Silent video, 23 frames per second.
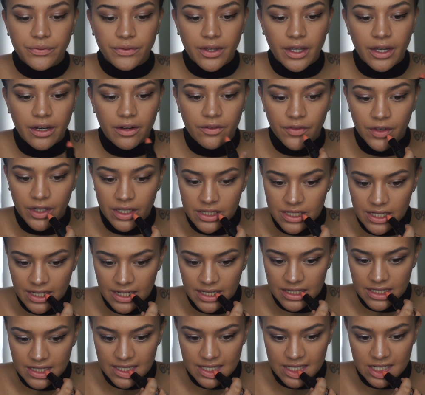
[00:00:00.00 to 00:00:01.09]
And it feels like
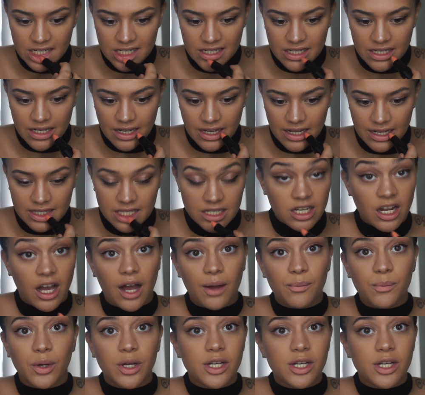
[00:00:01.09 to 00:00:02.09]
it's not